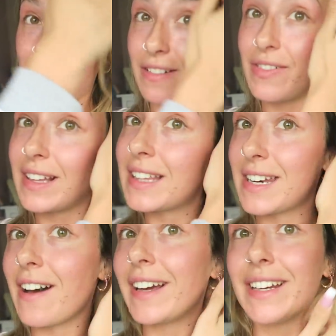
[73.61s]
Out of like the
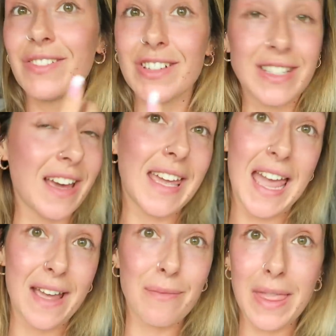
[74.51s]
9 of us, I
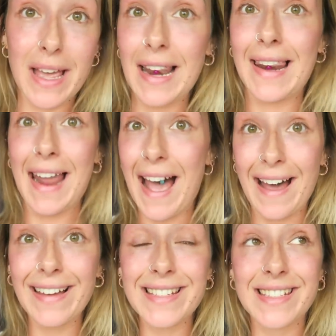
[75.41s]
came
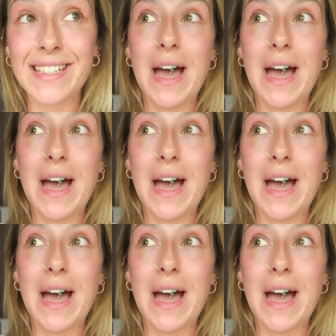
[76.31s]
last.